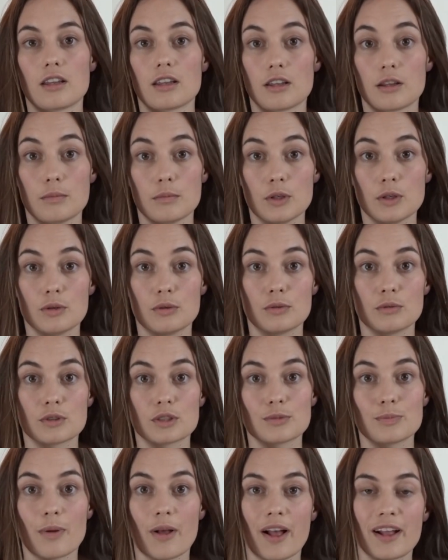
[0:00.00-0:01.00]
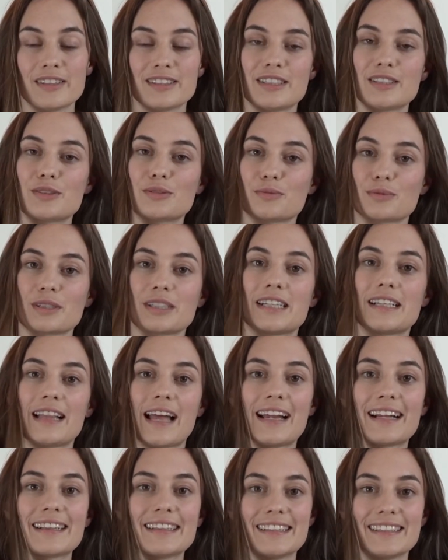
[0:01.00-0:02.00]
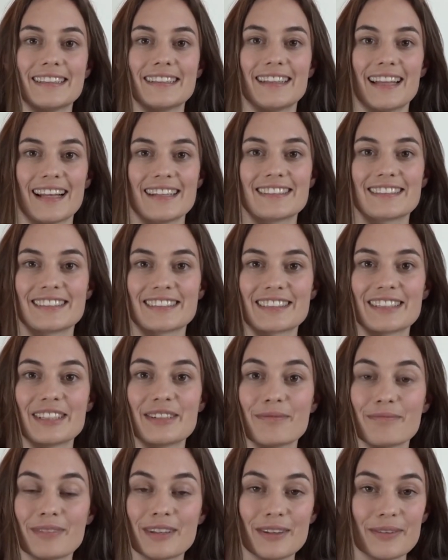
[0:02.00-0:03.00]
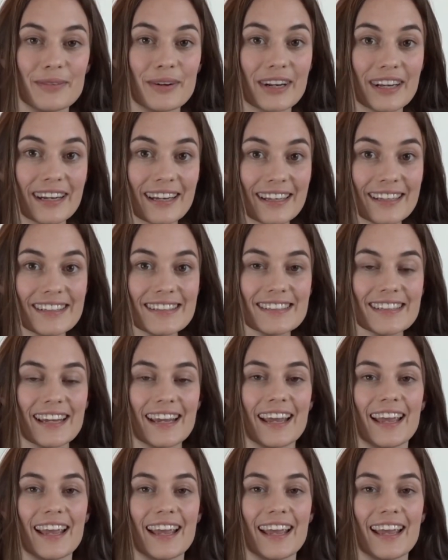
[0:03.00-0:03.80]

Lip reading: immune response, it's really likely that that's just going to be what it is,